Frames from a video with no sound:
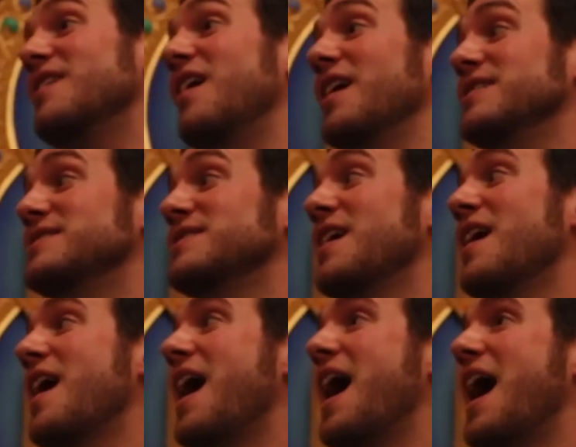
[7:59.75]
lies
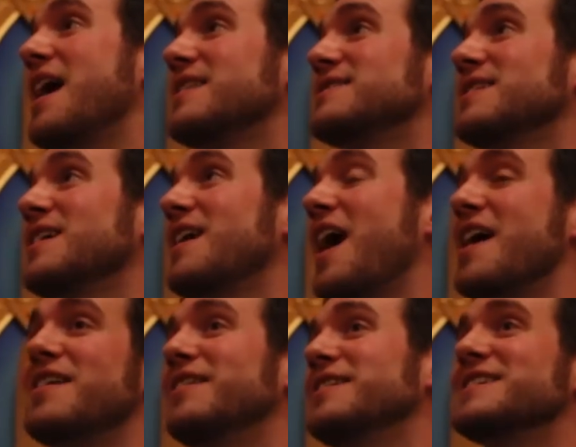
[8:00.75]
at
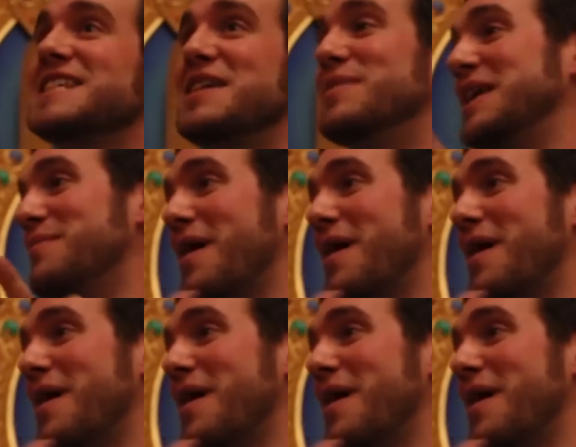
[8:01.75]
another seemingly